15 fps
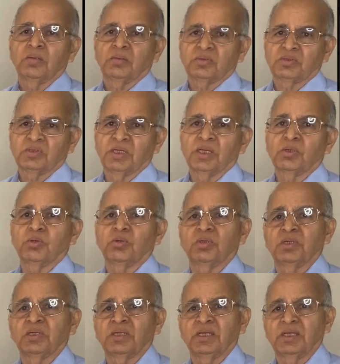
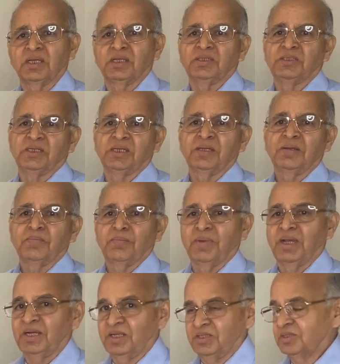stakeholder engaging
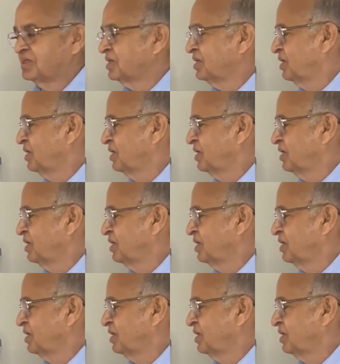manager.